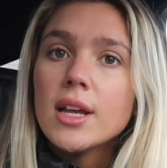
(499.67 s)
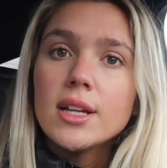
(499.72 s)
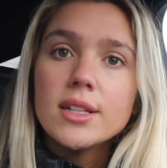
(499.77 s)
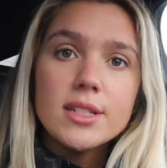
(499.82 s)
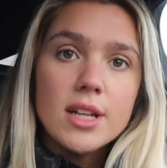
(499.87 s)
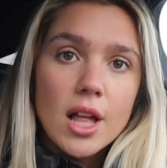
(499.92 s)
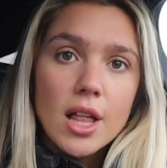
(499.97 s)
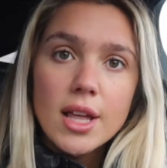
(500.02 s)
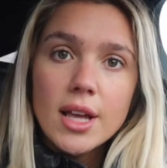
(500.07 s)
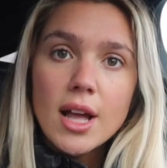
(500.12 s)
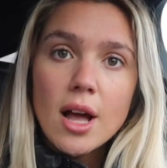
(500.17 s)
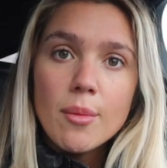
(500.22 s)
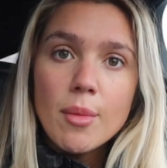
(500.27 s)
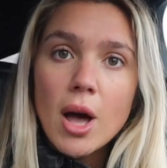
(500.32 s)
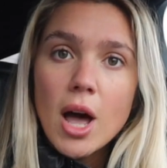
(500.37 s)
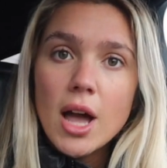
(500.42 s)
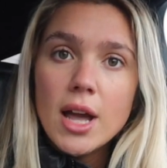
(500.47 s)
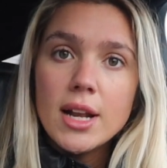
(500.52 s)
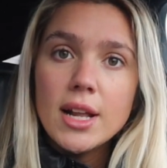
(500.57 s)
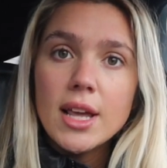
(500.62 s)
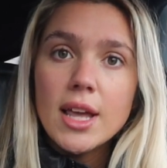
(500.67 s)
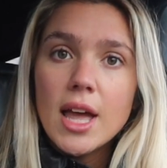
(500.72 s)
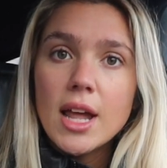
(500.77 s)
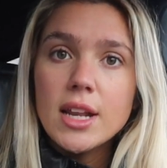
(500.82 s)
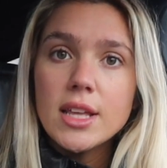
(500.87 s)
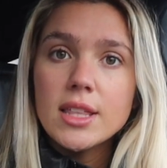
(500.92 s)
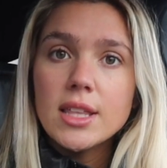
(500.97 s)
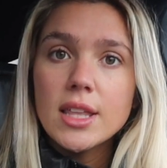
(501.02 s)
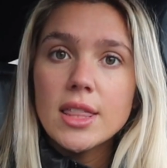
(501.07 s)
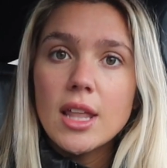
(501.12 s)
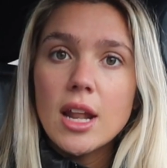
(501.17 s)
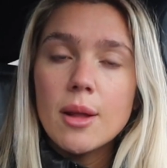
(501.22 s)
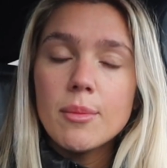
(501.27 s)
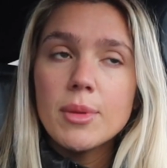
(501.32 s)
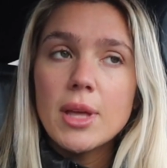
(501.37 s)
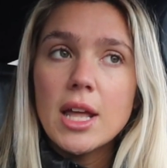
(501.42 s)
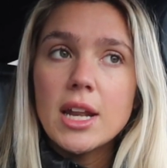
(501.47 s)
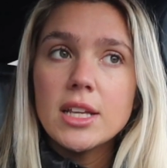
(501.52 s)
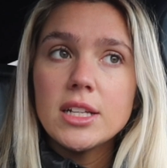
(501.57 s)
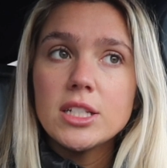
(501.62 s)
It's not like I'm hiding anything that
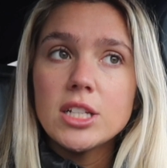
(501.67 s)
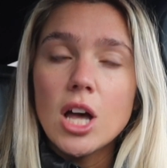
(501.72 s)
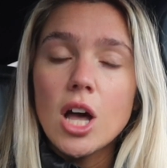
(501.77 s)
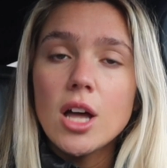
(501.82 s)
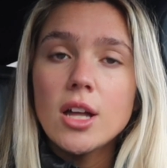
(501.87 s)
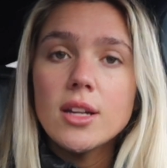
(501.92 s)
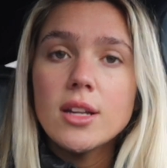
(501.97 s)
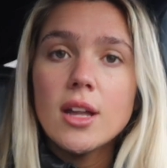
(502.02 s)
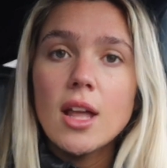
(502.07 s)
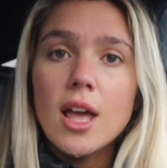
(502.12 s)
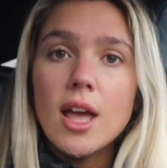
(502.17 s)
I'm getting done.